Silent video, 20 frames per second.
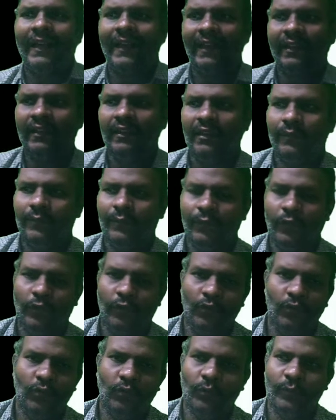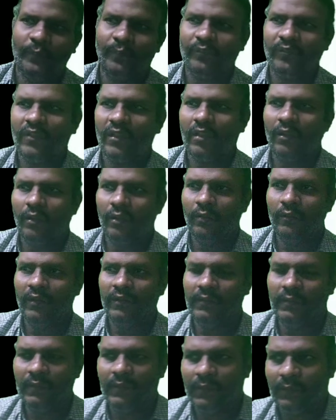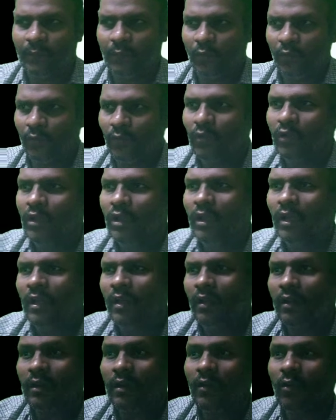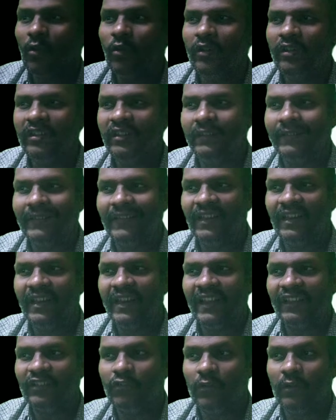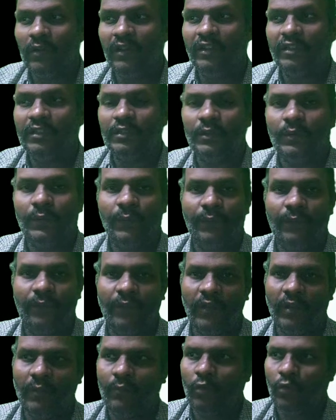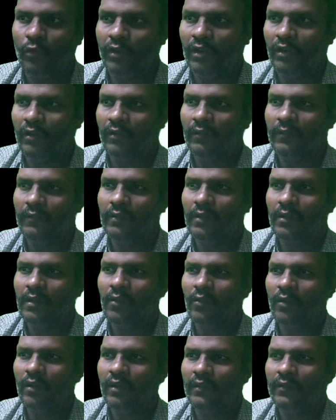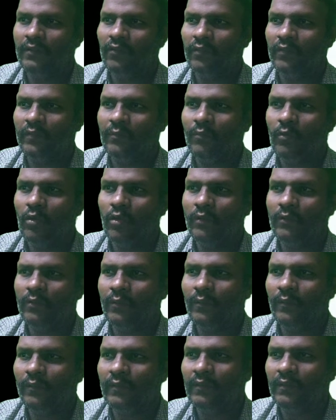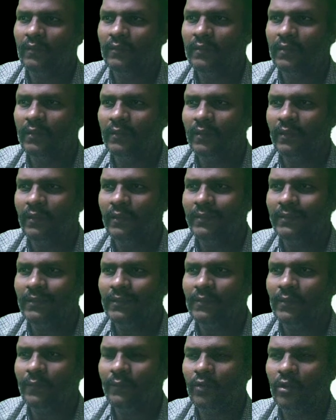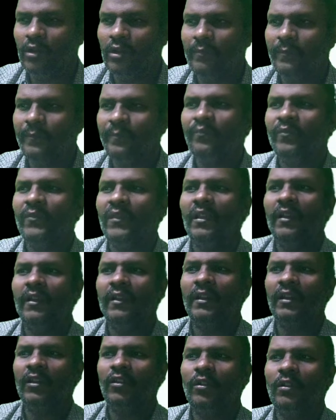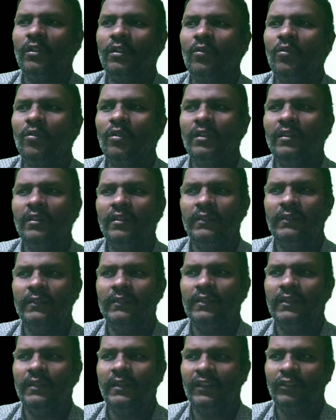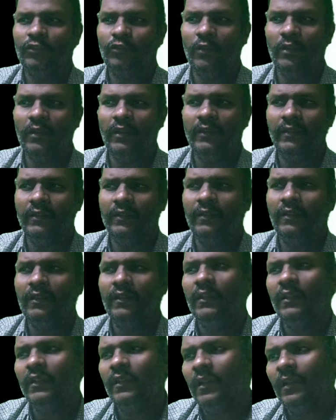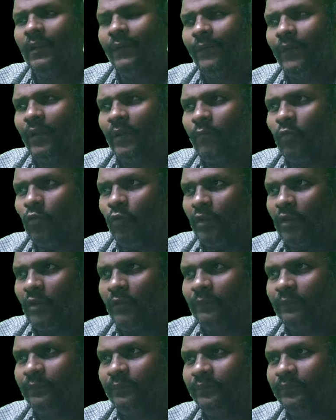and for you, always for you. Rauchen ist natürlich verboten. So rauchen is to smoke. So is the verb. Rauchen ist natürlich verboten.